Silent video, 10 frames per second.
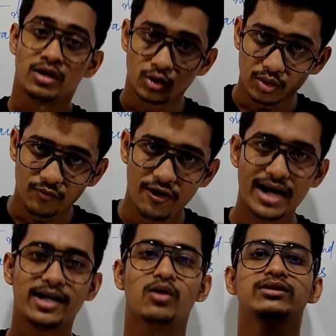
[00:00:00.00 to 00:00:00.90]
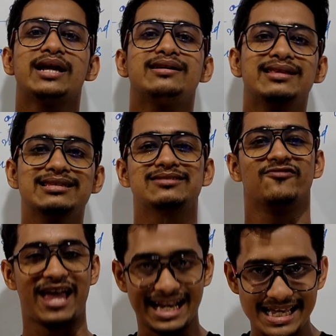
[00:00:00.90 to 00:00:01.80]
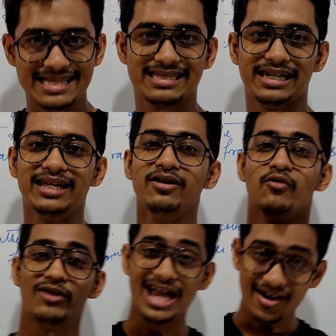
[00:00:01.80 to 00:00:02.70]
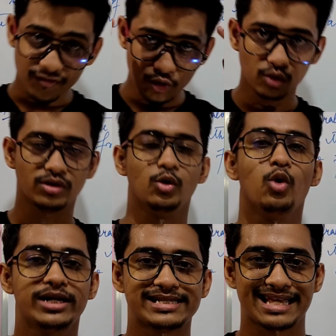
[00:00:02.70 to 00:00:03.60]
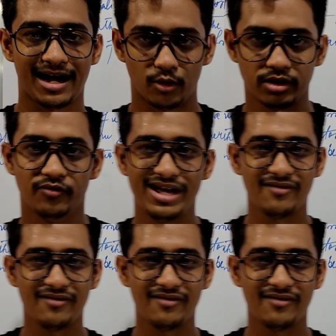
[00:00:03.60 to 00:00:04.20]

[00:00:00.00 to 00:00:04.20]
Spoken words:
To find out that this very easily, we have to notice out